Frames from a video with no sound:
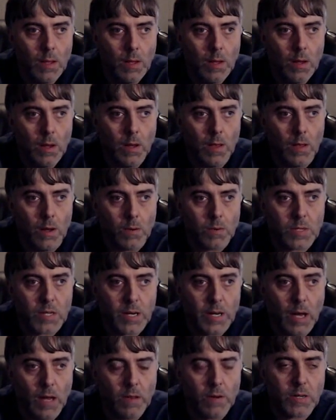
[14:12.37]
There was
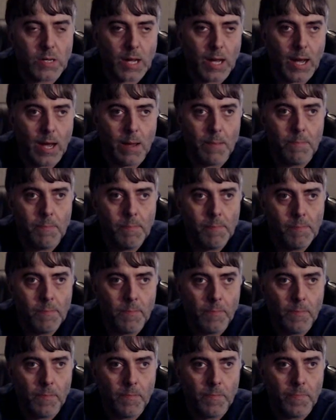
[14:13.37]
another time
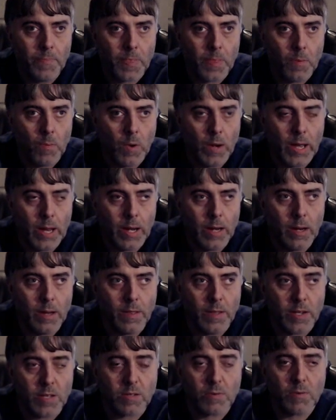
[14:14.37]
when
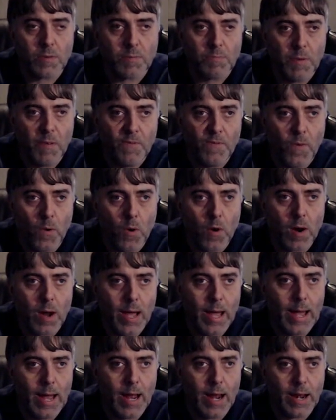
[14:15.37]
this was before I
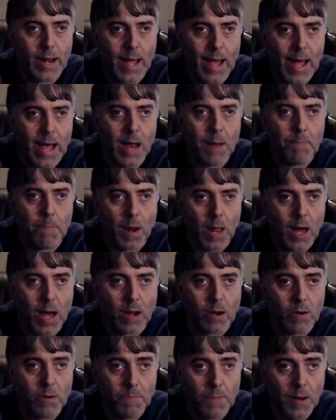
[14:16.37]
had Ad
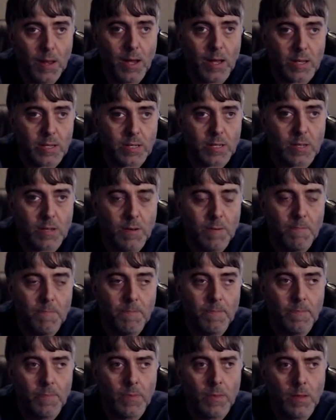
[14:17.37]
Blocker Plus.
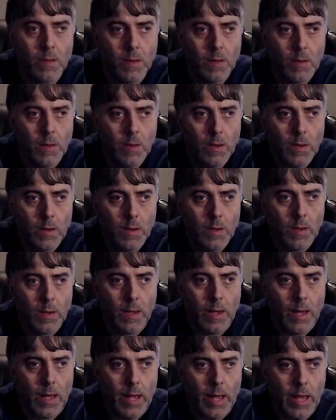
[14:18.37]

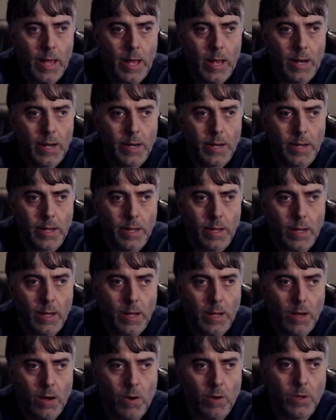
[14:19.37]
And,
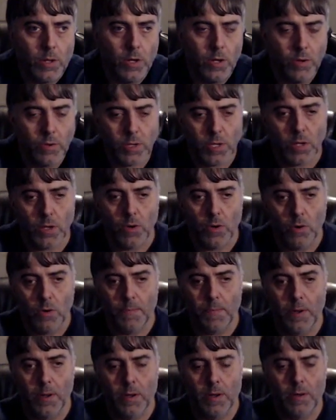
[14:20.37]
on
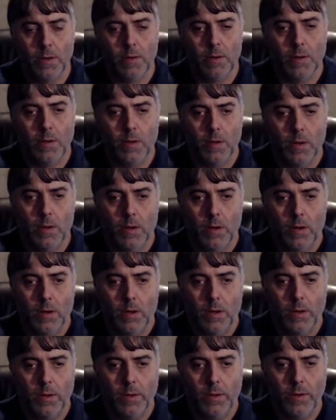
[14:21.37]
YouTube,
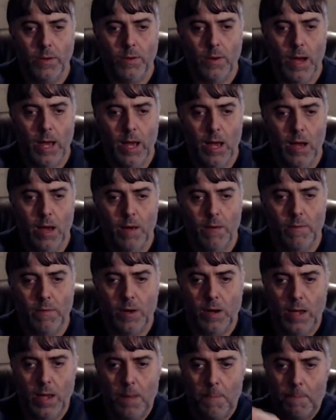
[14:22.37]
you have
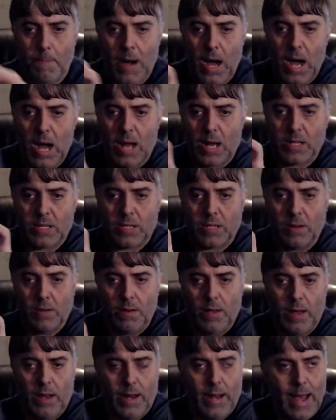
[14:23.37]
a box,
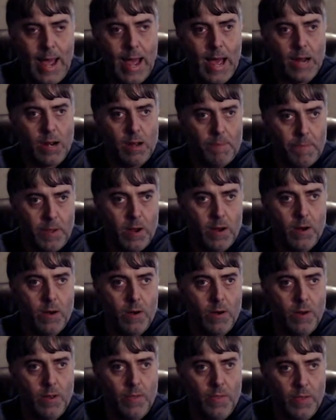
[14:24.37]
an ad up here
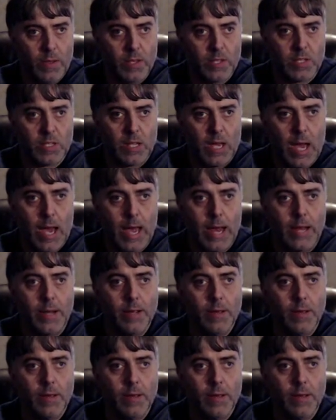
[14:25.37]
in this side.